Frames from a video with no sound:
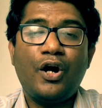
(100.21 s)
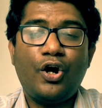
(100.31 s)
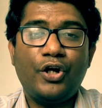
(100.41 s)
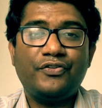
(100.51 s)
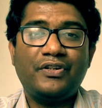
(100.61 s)

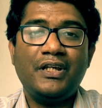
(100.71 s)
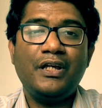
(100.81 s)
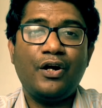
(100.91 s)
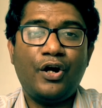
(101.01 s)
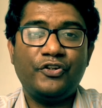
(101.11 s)

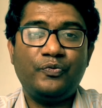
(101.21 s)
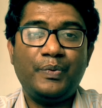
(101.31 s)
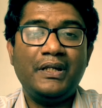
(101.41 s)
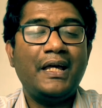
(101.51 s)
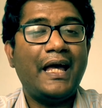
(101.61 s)
OSCE,
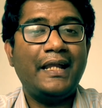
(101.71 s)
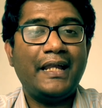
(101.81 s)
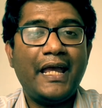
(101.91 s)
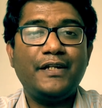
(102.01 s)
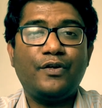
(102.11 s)
OSPE and
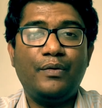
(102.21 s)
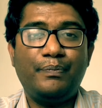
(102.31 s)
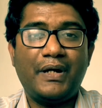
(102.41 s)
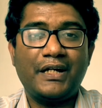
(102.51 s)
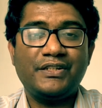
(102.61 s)
AETCOM
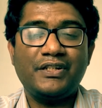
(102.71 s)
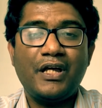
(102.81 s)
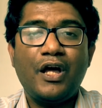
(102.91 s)
parts